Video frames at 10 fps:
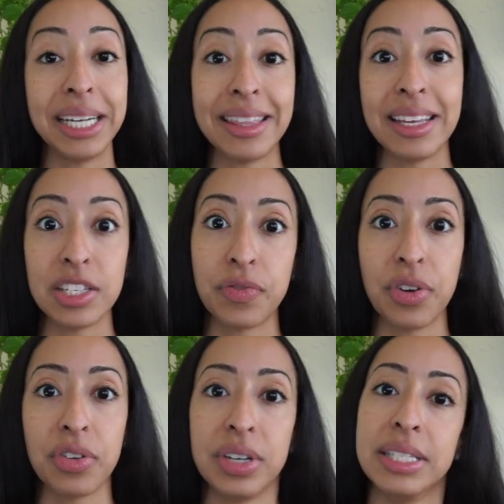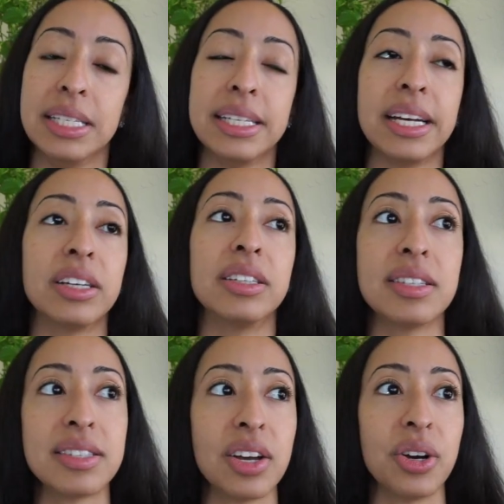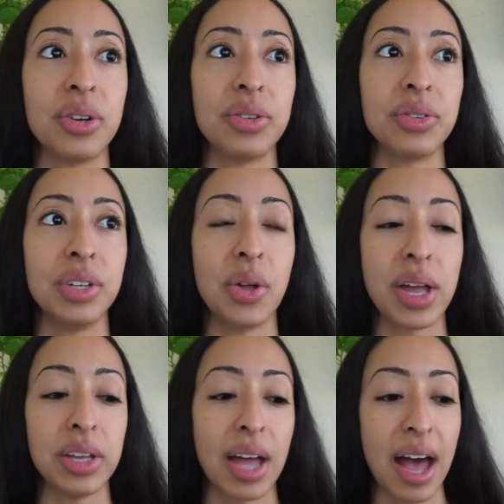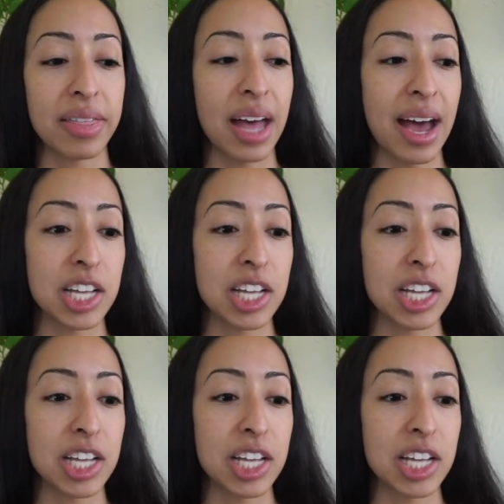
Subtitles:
things further in detail. So it had that